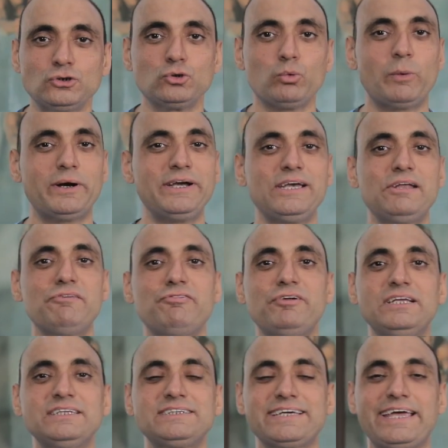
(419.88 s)
So one
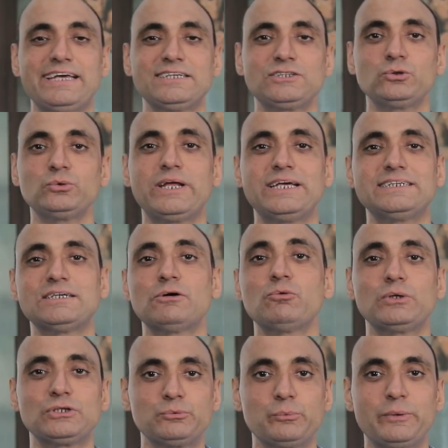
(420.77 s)
difference, as soon as I
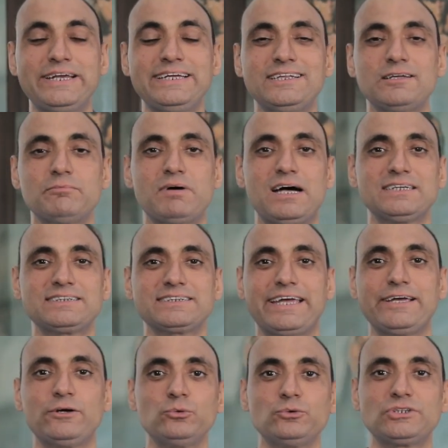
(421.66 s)
was wearing the
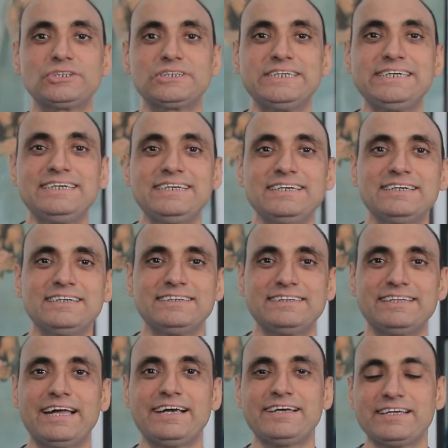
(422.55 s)
mask, I could see
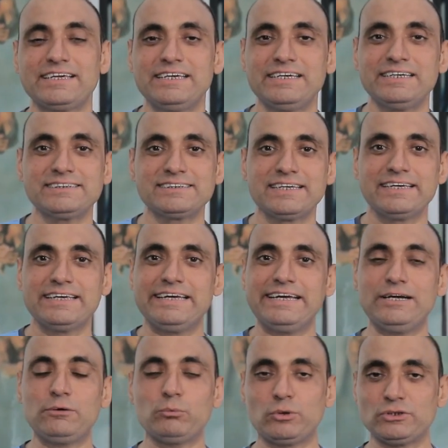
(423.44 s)
that is
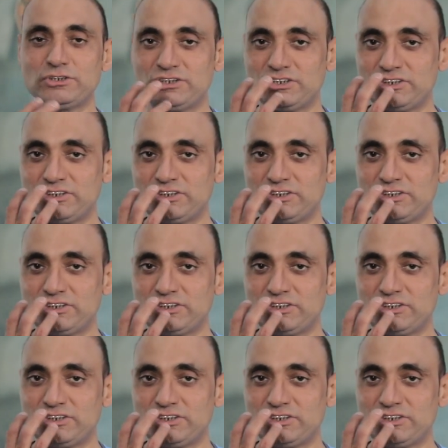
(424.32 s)
it was